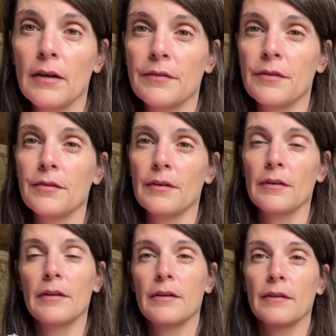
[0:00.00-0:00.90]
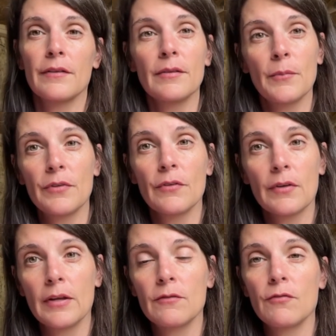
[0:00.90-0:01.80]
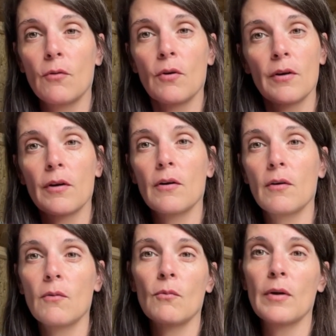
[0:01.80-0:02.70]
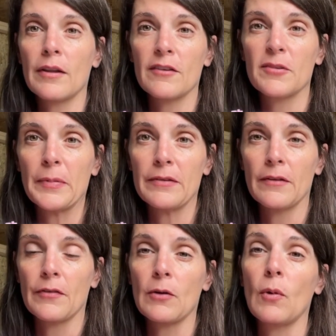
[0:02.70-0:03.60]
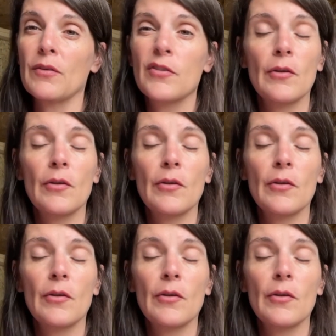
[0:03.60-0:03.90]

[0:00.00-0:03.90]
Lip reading: necessarily unless someone's looking for one of the specific ones.